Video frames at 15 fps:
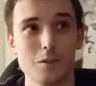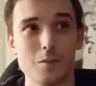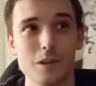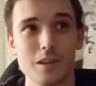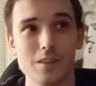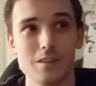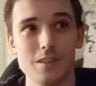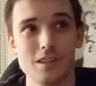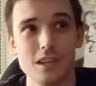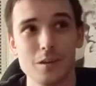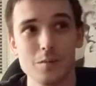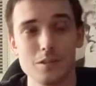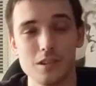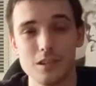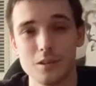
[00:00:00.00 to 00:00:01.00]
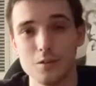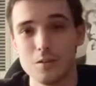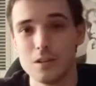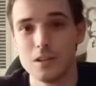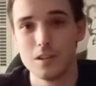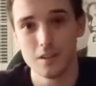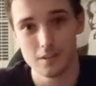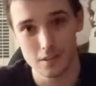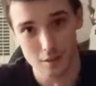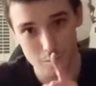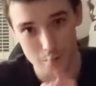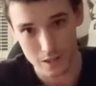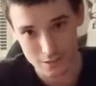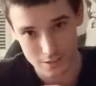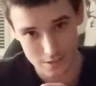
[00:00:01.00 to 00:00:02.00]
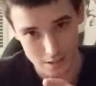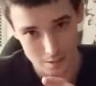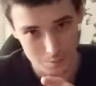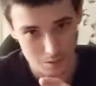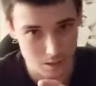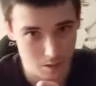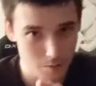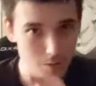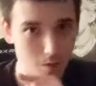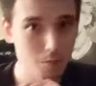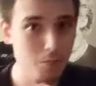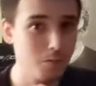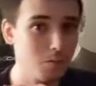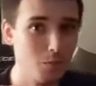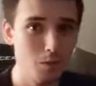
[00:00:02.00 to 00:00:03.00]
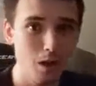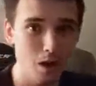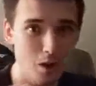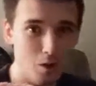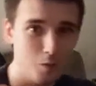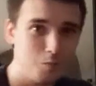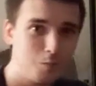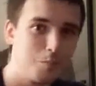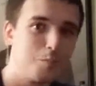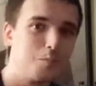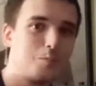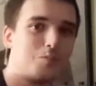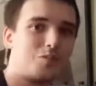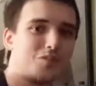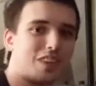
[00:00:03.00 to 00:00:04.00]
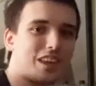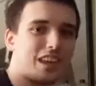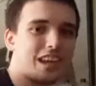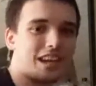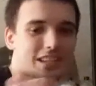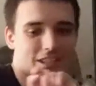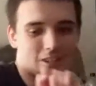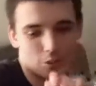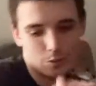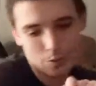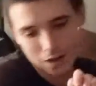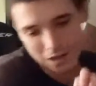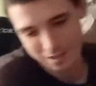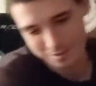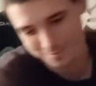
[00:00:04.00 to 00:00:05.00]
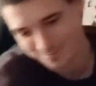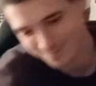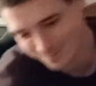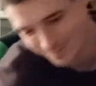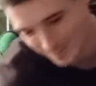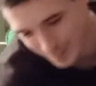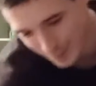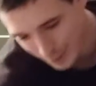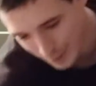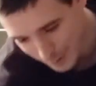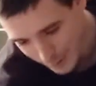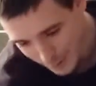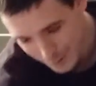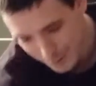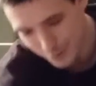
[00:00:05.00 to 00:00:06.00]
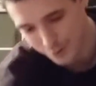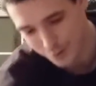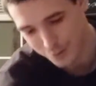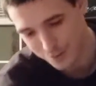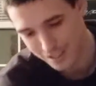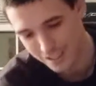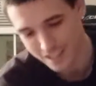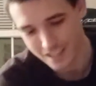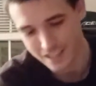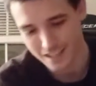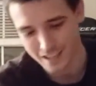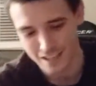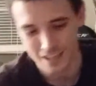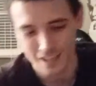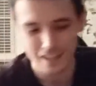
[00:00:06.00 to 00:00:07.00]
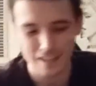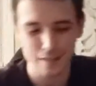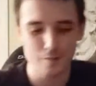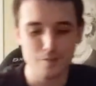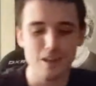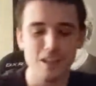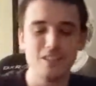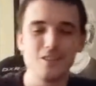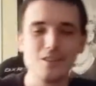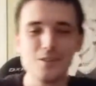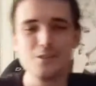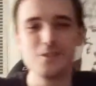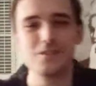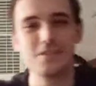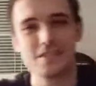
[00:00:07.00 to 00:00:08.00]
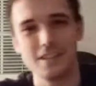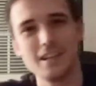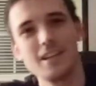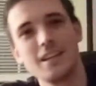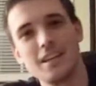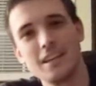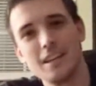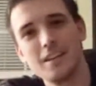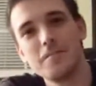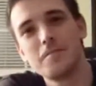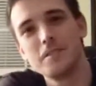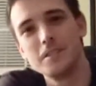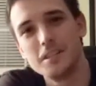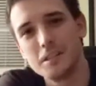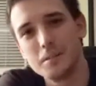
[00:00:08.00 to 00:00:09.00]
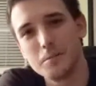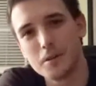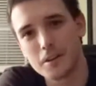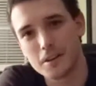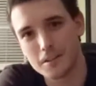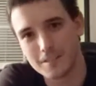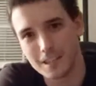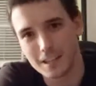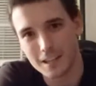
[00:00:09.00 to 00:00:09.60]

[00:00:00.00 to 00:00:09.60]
one of the best in the MCU. Is it the best in the MCU, though? No. And here's why. So, number 2, Avengers Infinity War.